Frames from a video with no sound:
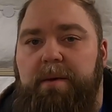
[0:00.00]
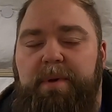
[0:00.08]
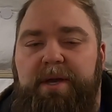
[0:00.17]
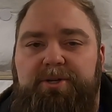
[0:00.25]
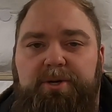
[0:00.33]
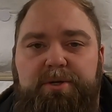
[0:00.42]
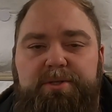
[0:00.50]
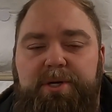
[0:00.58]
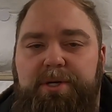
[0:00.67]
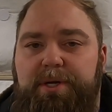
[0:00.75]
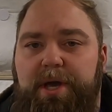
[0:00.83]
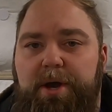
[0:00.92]
make sure it's
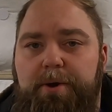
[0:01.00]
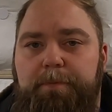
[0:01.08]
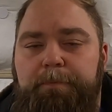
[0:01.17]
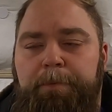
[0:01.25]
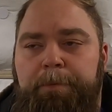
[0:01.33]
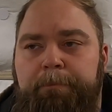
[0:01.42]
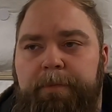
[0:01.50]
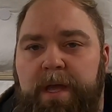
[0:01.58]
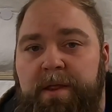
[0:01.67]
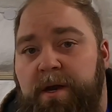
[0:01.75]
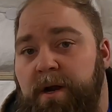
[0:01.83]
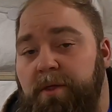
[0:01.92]
good to go,
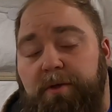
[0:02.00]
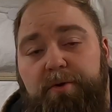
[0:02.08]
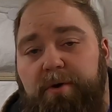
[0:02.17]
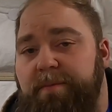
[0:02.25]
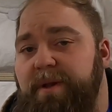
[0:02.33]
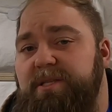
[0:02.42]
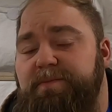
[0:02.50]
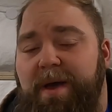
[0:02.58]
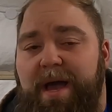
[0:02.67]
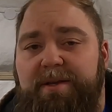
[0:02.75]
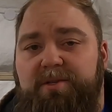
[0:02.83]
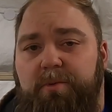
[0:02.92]
and then another 30 minutes
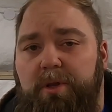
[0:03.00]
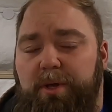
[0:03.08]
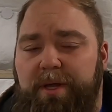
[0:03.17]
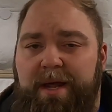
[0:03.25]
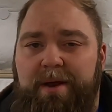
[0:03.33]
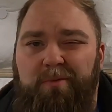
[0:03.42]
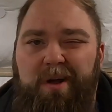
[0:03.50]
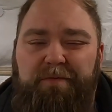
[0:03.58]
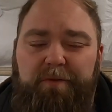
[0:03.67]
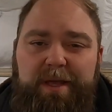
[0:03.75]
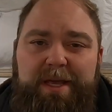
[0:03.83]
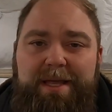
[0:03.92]
back. So we're looking at
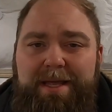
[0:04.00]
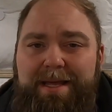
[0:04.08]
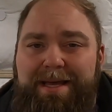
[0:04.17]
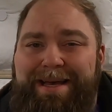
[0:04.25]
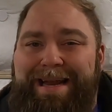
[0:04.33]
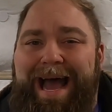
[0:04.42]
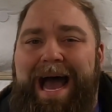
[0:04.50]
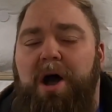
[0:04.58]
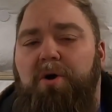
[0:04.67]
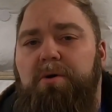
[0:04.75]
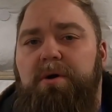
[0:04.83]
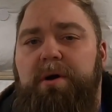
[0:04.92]
roughly an
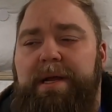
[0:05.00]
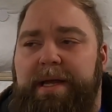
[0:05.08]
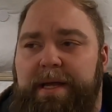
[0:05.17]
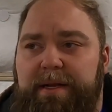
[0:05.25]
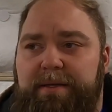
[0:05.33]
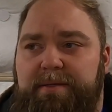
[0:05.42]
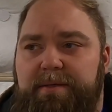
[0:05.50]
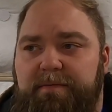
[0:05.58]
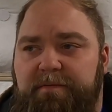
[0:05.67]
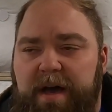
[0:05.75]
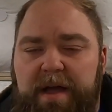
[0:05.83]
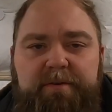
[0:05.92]
hour and
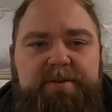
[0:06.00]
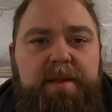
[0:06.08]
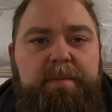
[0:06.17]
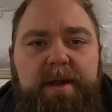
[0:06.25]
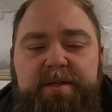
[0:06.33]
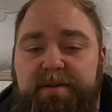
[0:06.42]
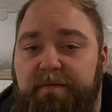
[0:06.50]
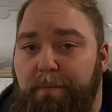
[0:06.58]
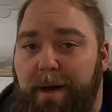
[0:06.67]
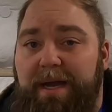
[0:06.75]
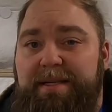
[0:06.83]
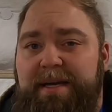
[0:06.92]
5 or 10 minutes of
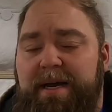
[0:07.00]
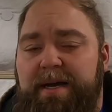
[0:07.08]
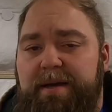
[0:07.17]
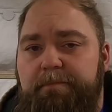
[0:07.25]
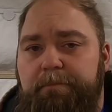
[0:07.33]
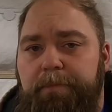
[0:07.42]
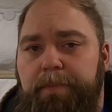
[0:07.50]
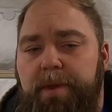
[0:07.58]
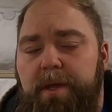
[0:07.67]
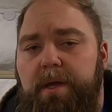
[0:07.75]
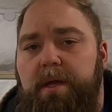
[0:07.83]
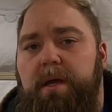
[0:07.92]
my time.
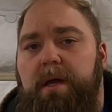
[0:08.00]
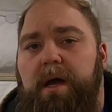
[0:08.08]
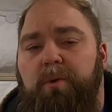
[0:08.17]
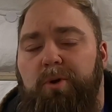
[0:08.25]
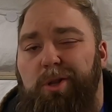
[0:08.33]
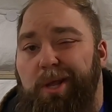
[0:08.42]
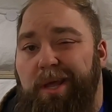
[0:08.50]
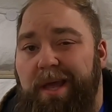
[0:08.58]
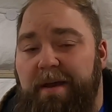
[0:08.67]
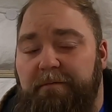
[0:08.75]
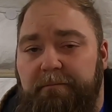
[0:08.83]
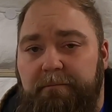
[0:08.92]
We're
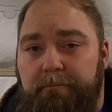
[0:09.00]
looking at